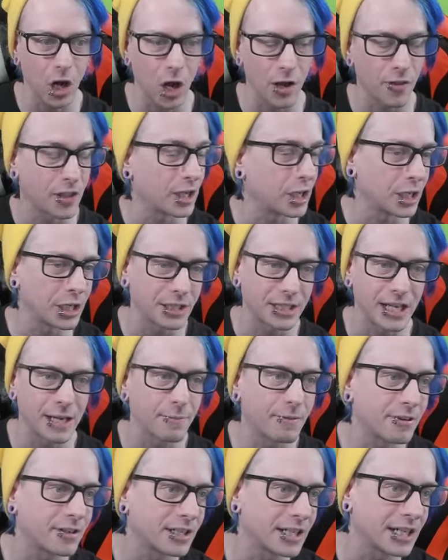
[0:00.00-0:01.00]
on? The Ink
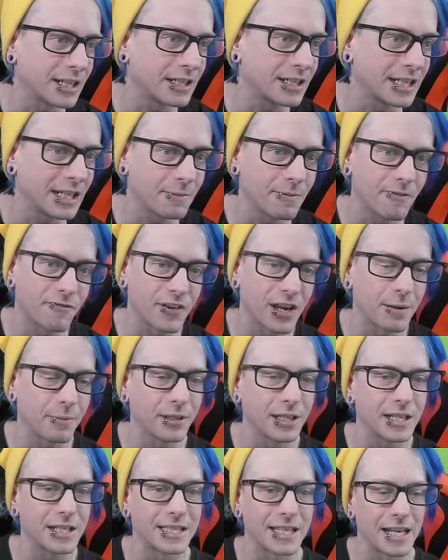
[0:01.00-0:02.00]
Dem Demon
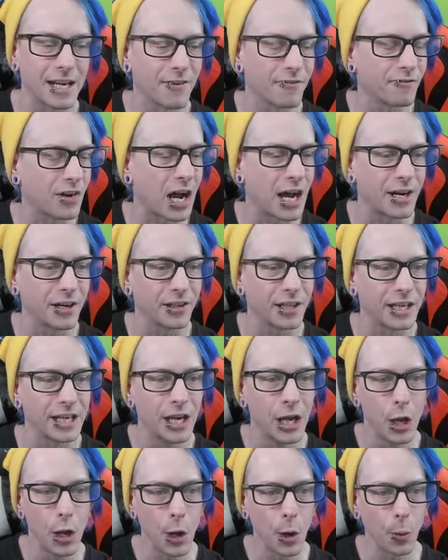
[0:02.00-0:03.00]
family is here finally.